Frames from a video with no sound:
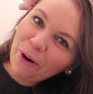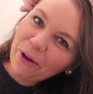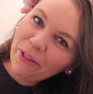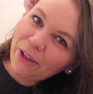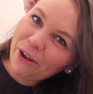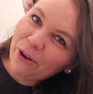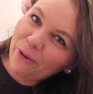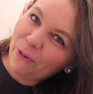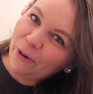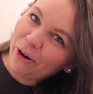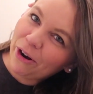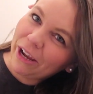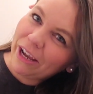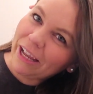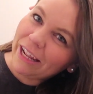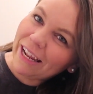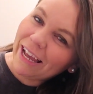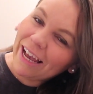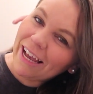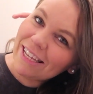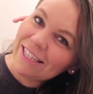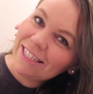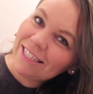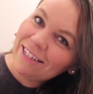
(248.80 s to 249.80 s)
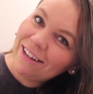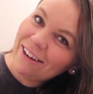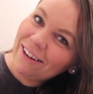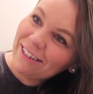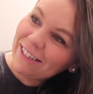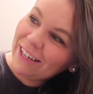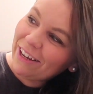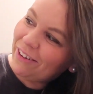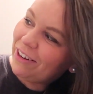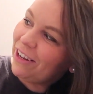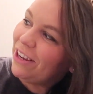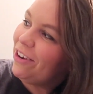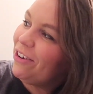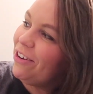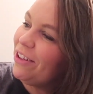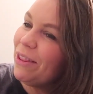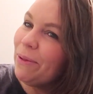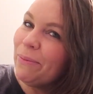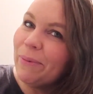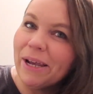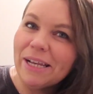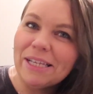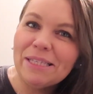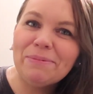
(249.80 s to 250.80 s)
while they're working, I snuck down here in
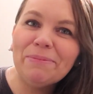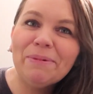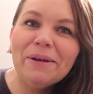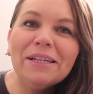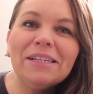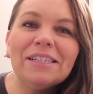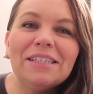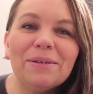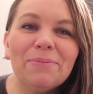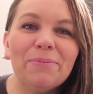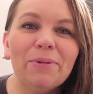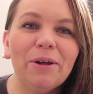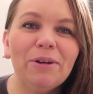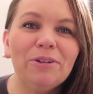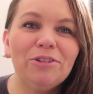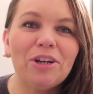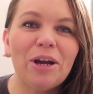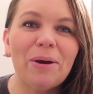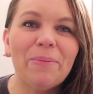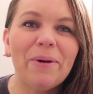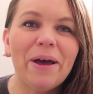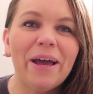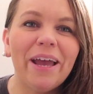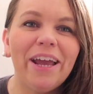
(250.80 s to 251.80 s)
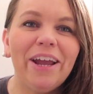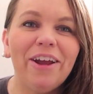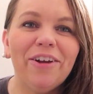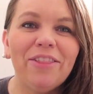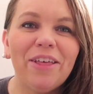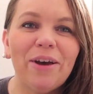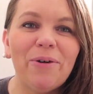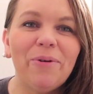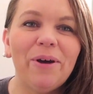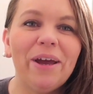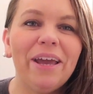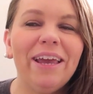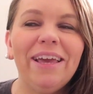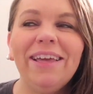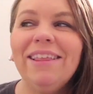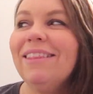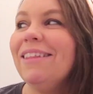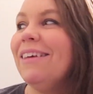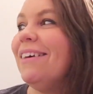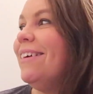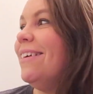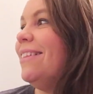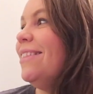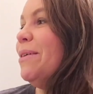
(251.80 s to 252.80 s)
the basement to blow dry my hair. That way
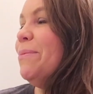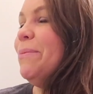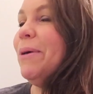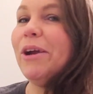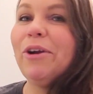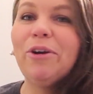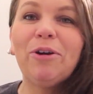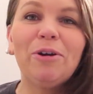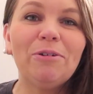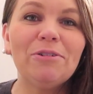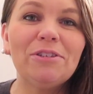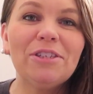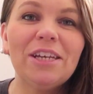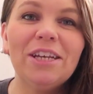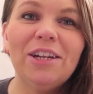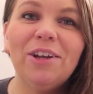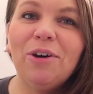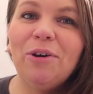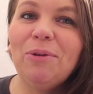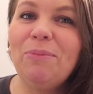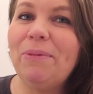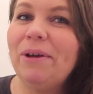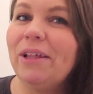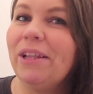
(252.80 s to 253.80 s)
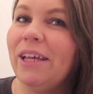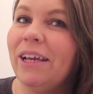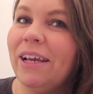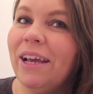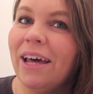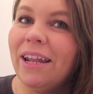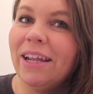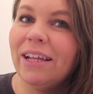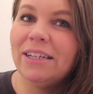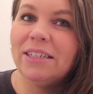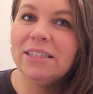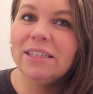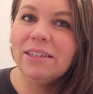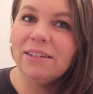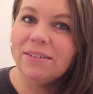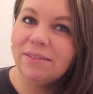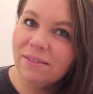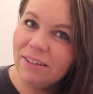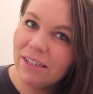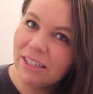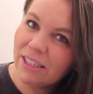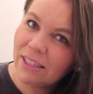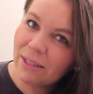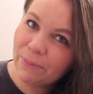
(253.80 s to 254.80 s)
the big girls can hold Millie. I need
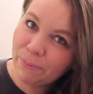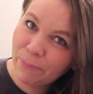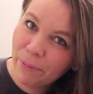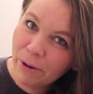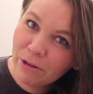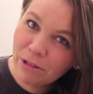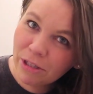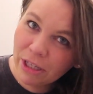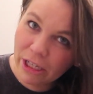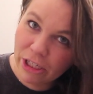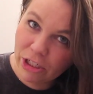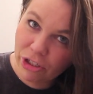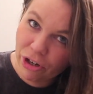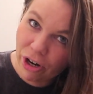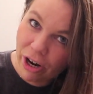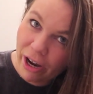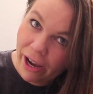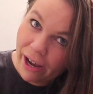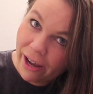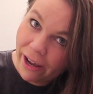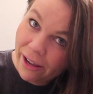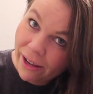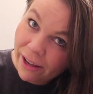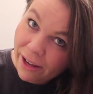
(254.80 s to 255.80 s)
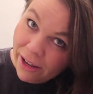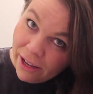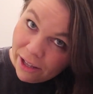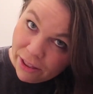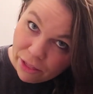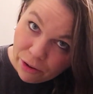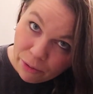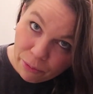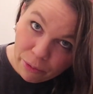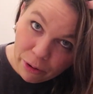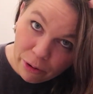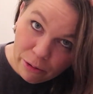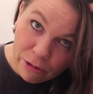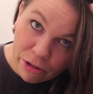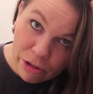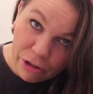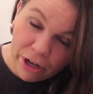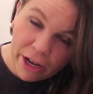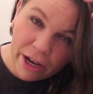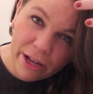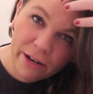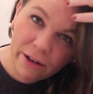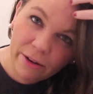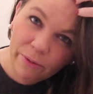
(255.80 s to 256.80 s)
to, it's mostly dry. The roots are
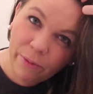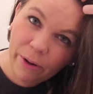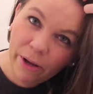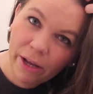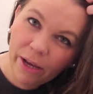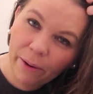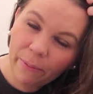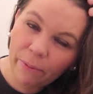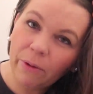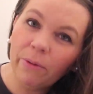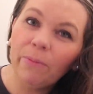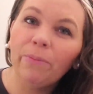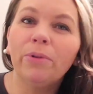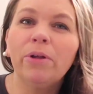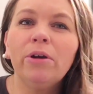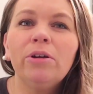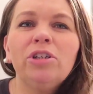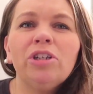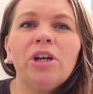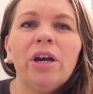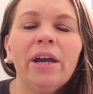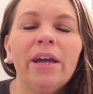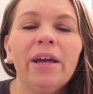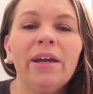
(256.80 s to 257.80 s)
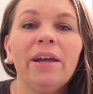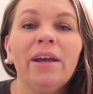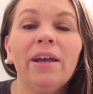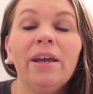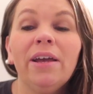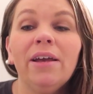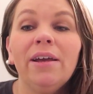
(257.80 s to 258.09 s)
kind of wet. I'm going to blow dry it.